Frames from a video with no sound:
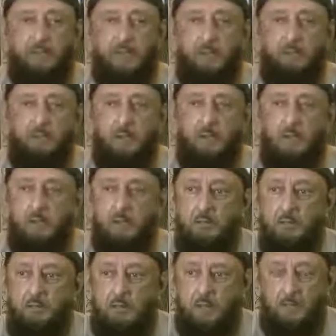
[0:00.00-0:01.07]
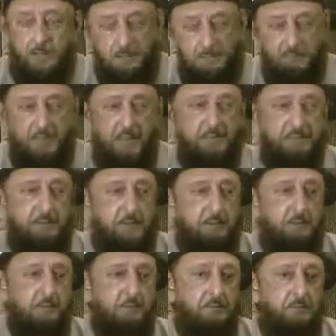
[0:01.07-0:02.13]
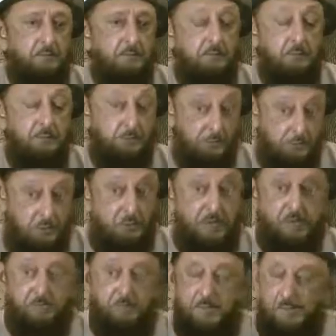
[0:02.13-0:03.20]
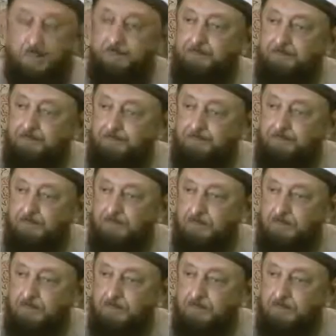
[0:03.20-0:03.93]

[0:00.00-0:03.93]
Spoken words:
And if I am wrong, I invite him to correct me.